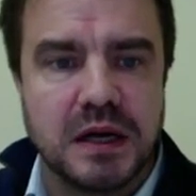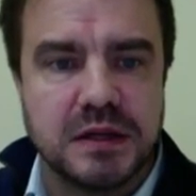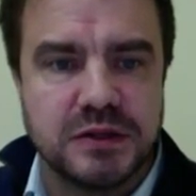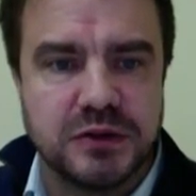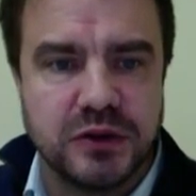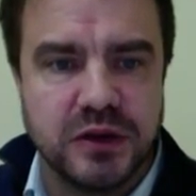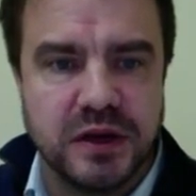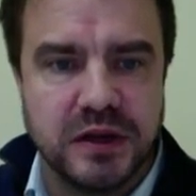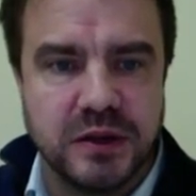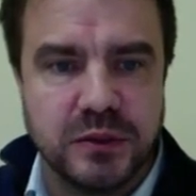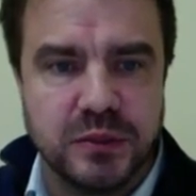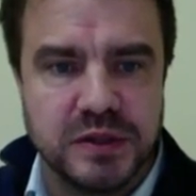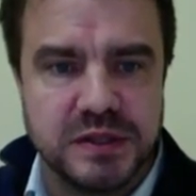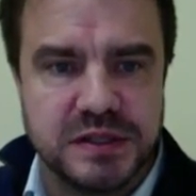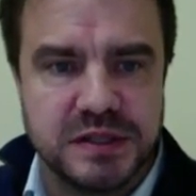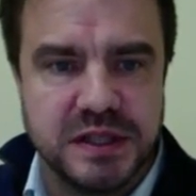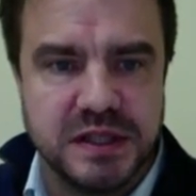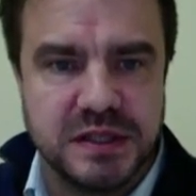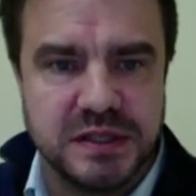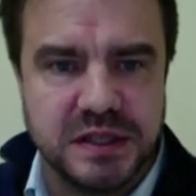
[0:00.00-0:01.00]
together with
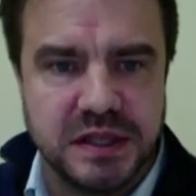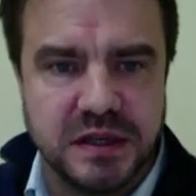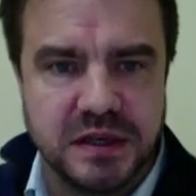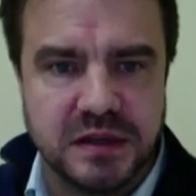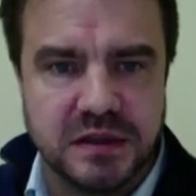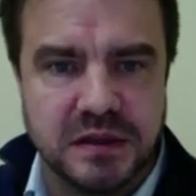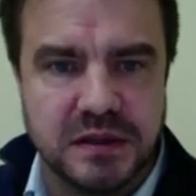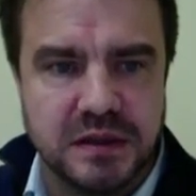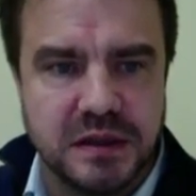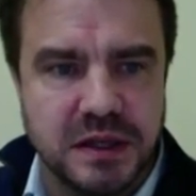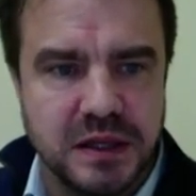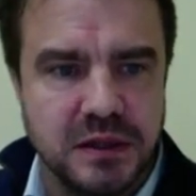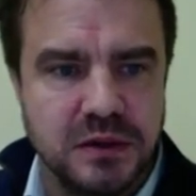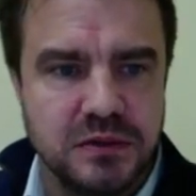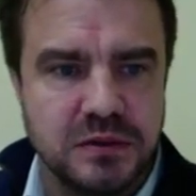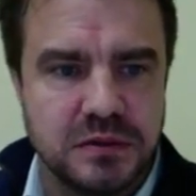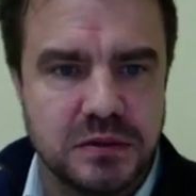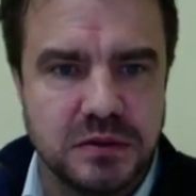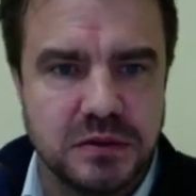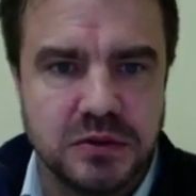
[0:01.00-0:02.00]
Zhiqiang
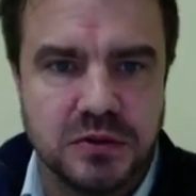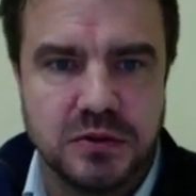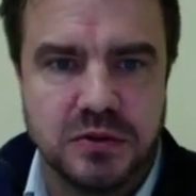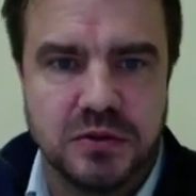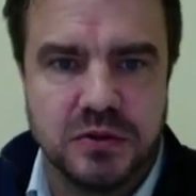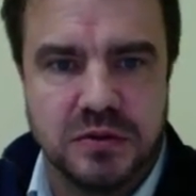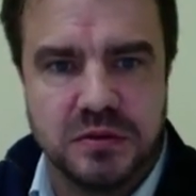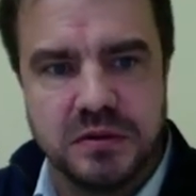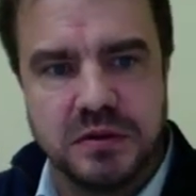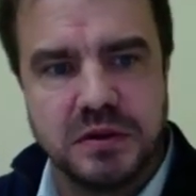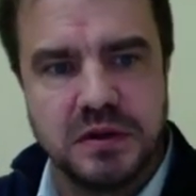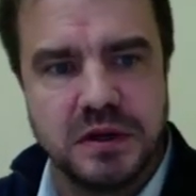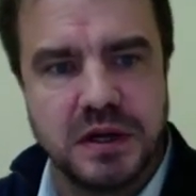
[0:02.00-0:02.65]
Liu, who